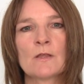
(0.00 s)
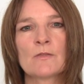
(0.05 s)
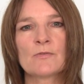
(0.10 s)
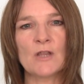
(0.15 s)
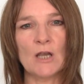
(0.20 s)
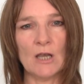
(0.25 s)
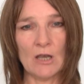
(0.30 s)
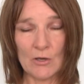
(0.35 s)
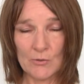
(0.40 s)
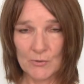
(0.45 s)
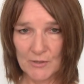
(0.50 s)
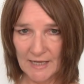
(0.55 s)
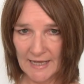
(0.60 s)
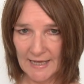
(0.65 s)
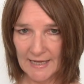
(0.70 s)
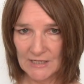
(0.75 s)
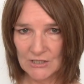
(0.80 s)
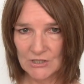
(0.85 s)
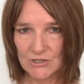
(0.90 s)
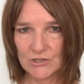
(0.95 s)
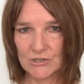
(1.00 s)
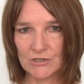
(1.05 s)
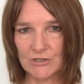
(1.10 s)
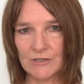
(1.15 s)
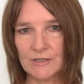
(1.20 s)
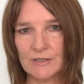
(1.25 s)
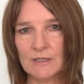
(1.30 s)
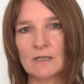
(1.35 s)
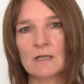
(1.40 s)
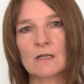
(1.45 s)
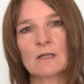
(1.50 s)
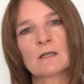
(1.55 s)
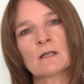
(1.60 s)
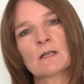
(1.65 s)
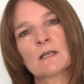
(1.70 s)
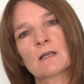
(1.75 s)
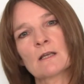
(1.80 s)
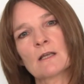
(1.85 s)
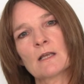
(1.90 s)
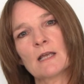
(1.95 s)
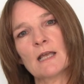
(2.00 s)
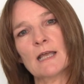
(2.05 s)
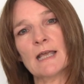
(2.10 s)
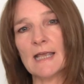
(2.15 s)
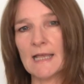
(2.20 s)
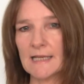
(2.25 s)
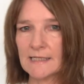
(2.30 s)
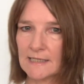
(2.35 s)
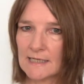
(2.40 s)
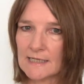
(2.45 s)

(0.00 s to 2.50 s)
The location, is